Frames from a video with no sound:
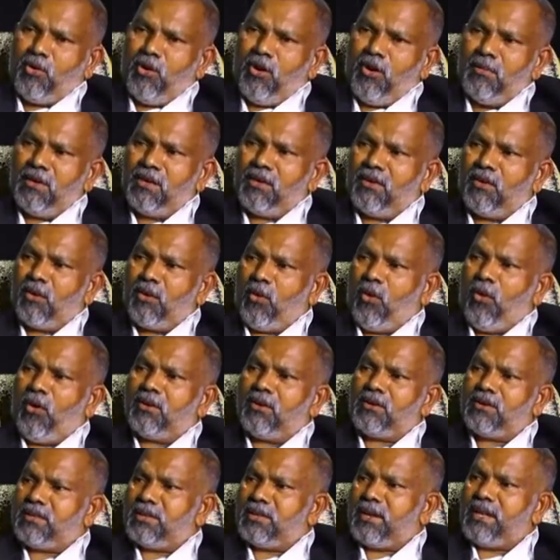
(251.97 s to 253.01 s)
common
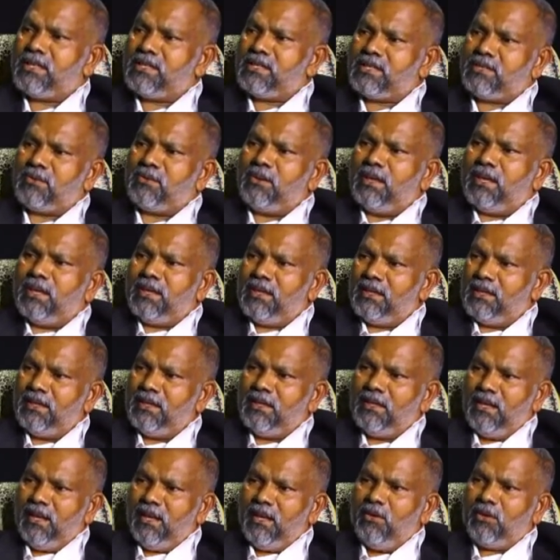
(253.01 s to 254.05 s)
wrong trends today
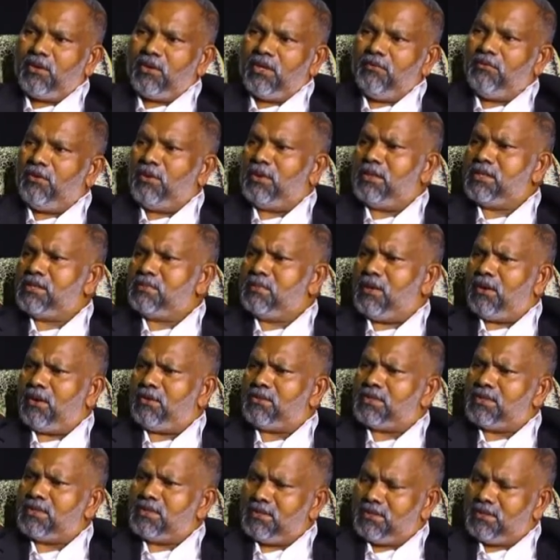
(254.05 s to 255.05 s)
in looking for a spouse?